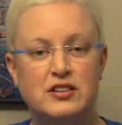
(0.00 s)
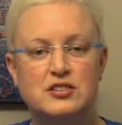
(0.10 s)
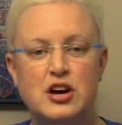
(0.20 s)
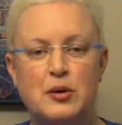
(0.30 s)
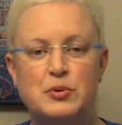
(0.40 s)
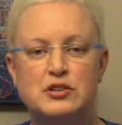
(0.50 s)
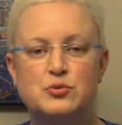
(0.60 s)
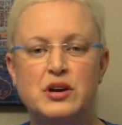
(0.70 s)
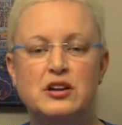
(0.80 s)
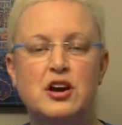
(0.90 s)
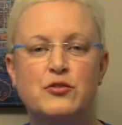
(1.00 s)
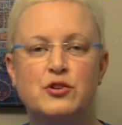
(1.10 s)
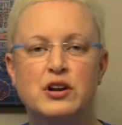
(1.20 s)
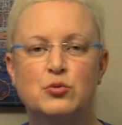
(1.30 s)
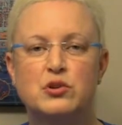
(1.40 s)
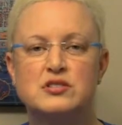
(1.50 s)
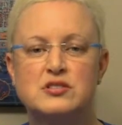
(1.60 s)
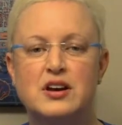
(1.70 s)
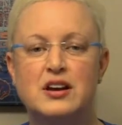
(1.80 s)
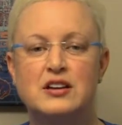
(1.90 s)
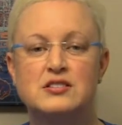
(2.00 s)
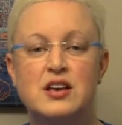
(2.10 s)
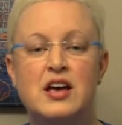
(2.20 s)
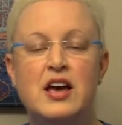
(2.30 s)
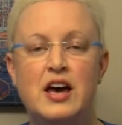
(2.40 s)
the topics we had covered in World Studies